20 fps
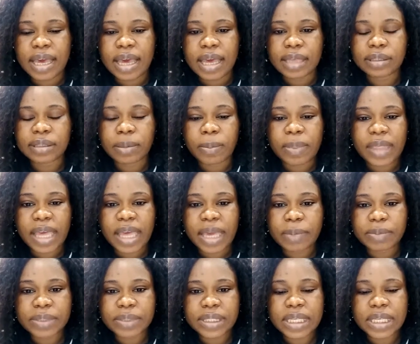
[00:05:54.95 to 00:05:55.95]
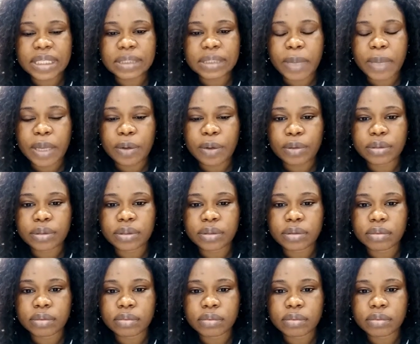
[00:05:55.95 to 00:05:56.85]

and sometimes things might not